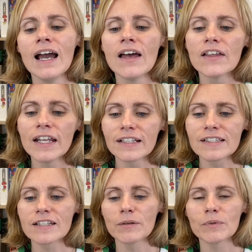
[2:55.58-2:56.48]
The next
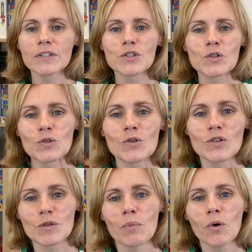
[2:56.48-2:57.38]
step is to
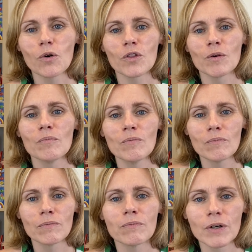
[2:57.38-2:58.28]
support them,
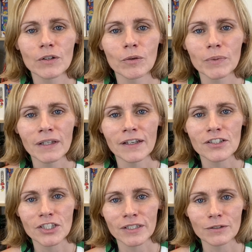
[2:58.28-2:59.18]
but not be their
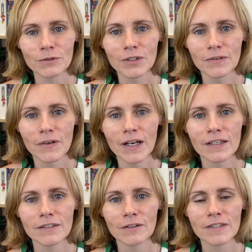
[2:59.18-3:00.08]
shield.
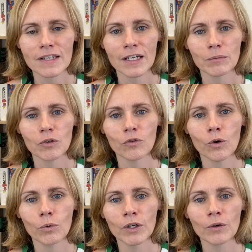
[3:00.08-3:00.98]
As I was saying before,
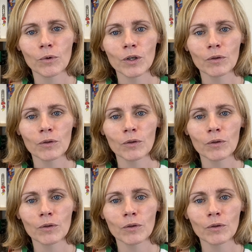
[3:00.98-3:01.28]
we don't want to